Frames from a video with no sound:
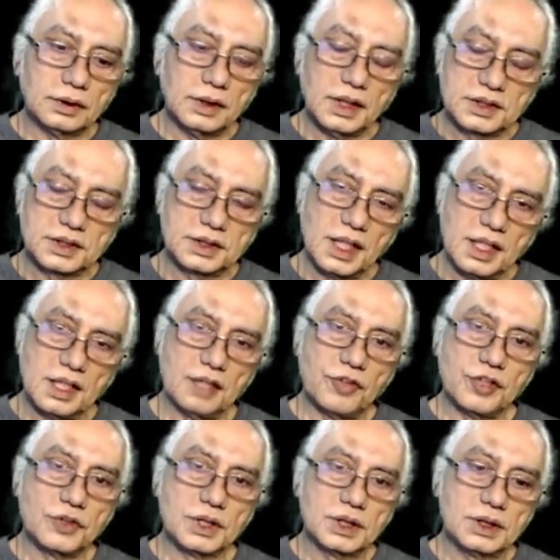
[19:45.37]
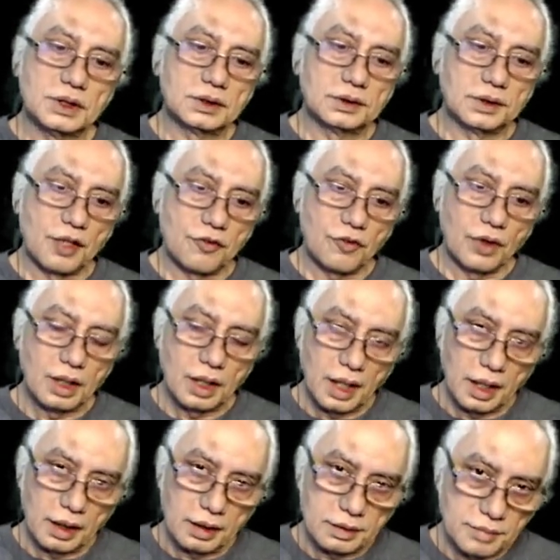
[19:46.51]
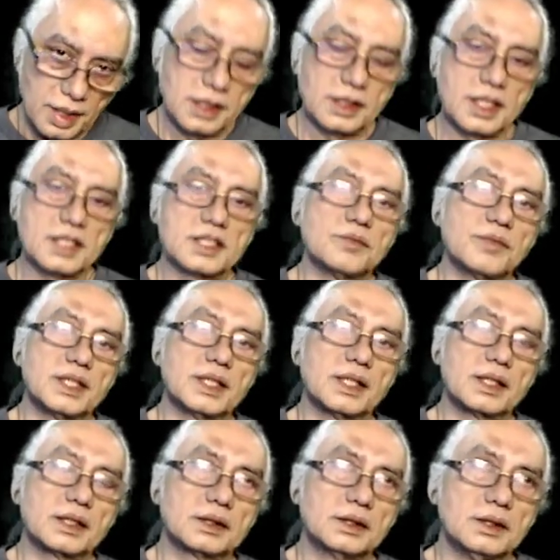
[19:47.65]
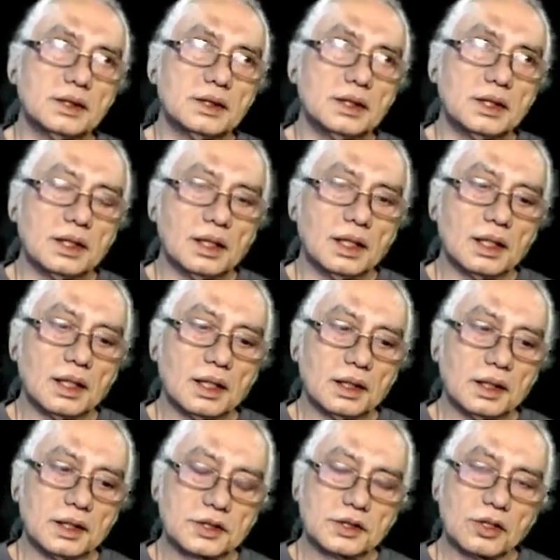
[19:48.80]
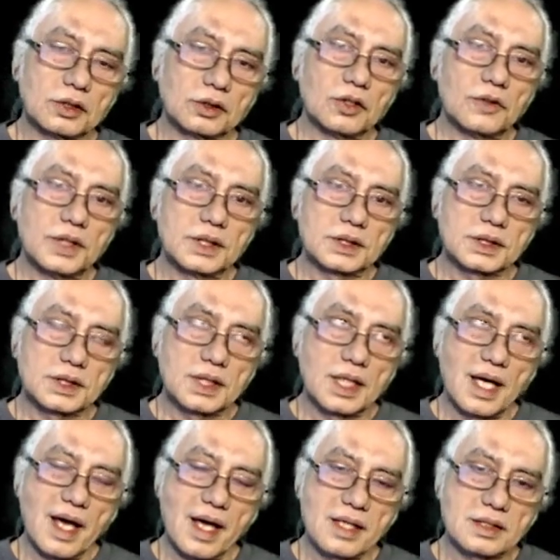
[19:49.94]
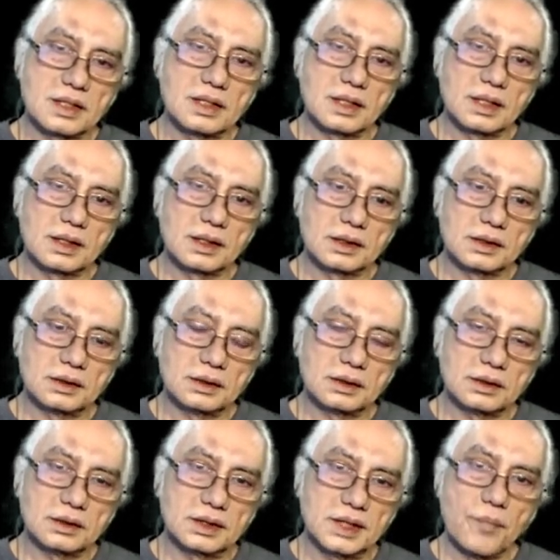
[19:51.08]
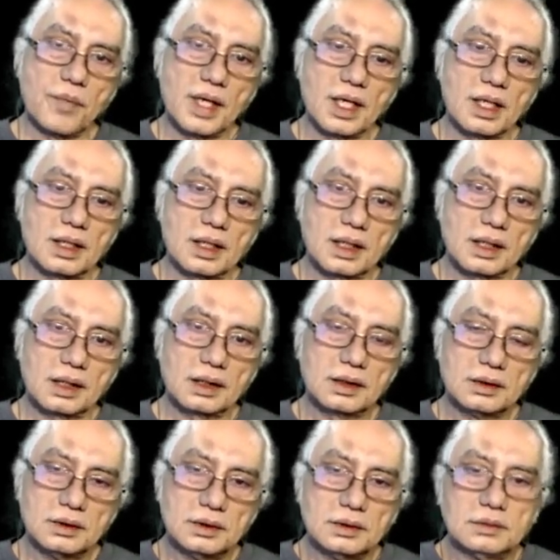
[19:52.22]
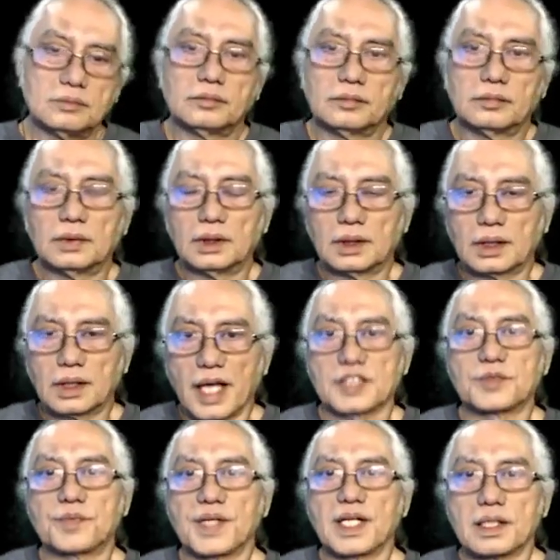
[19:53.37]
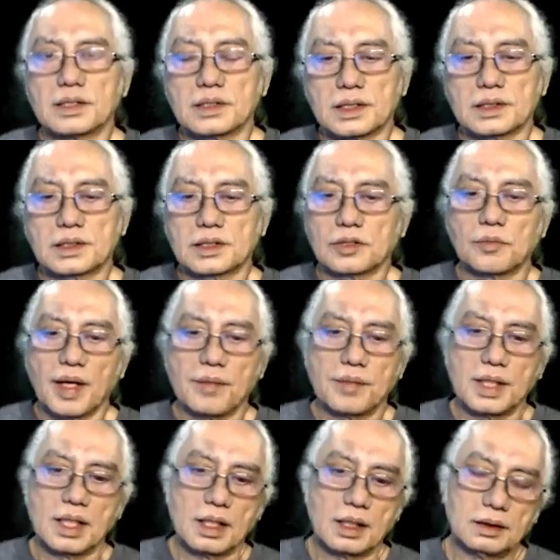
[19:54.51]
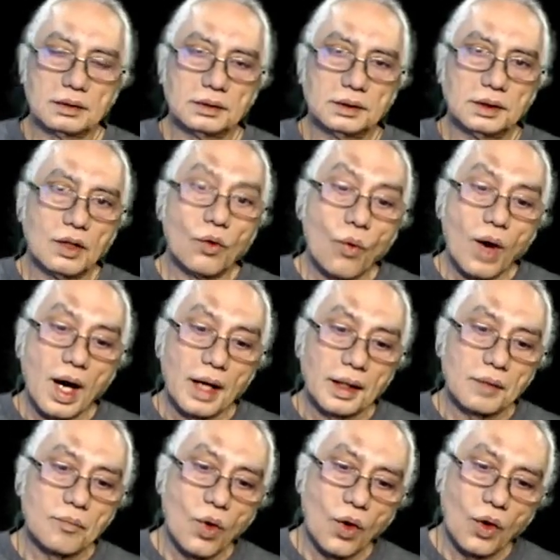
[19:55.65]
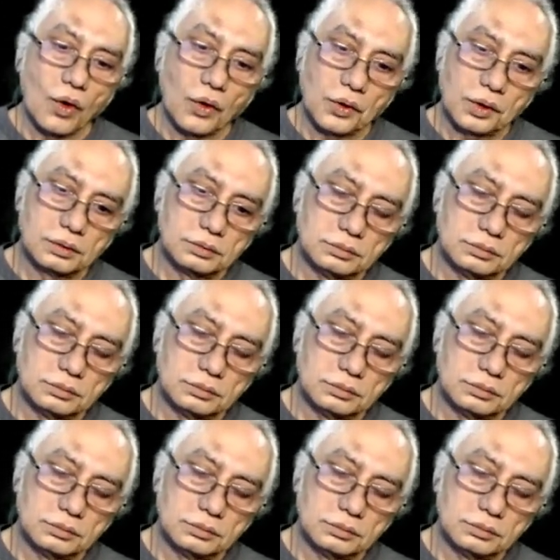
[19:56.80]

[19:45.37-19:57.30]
each individual, if learning meditation breathing, it's not always has the similar experiences. So maybe one more